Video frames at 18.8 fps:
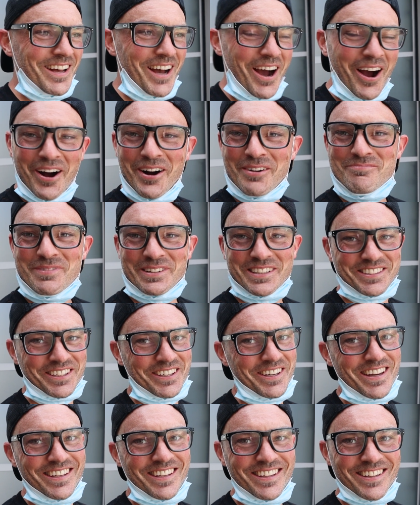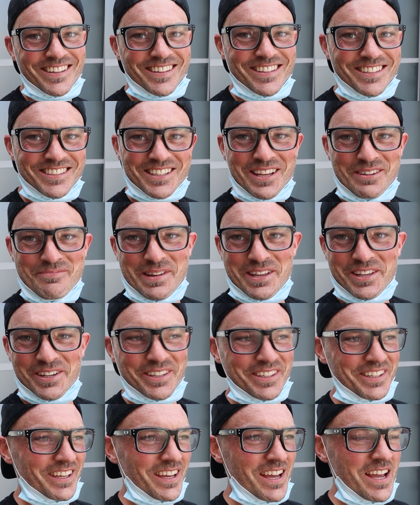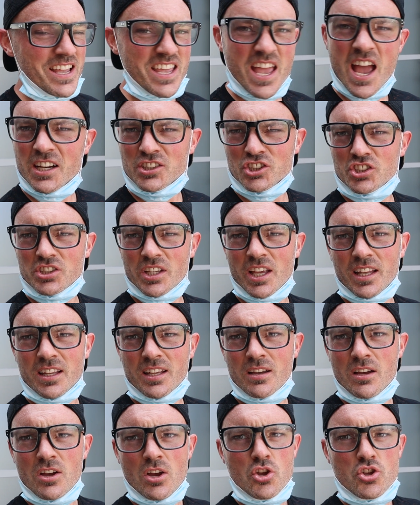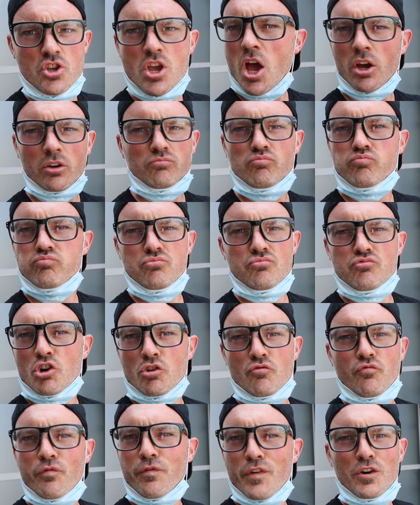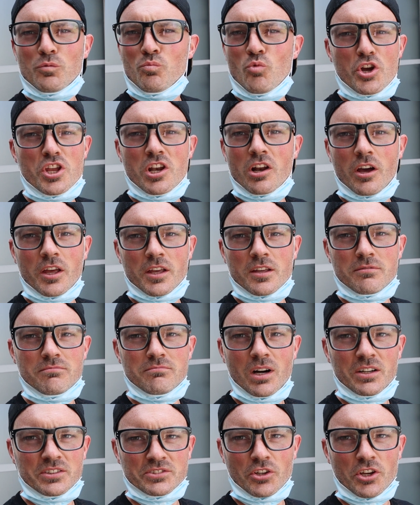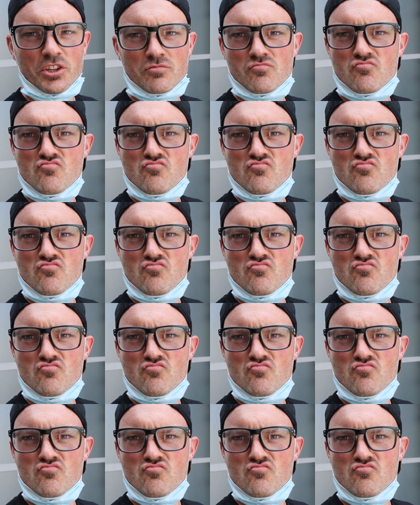Oh, I'm excited. This is gonna be good. Yeah, and she said, yeah, film what you like. I was like,